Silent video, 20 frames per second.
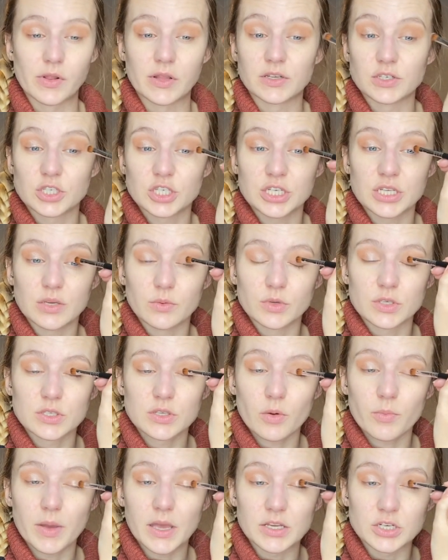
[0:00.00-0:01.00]
and she was
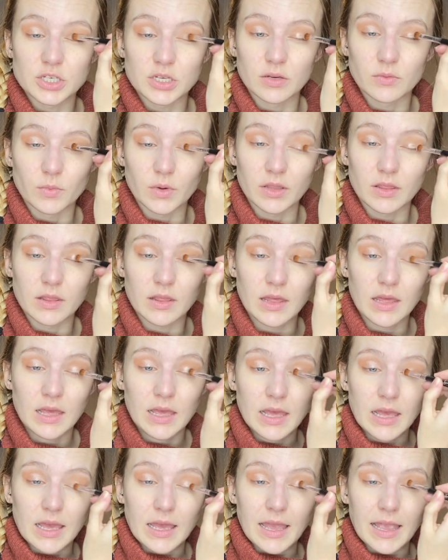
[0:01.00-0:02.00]
so patient with
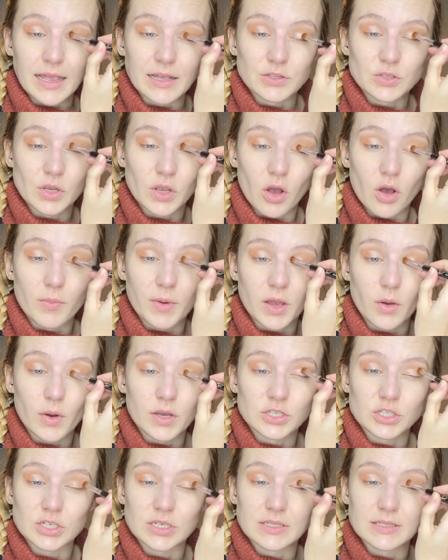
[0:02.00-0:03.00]
answering all my
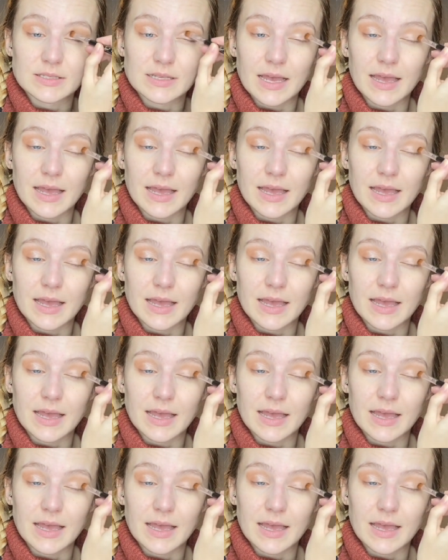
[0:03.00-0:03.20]
questions.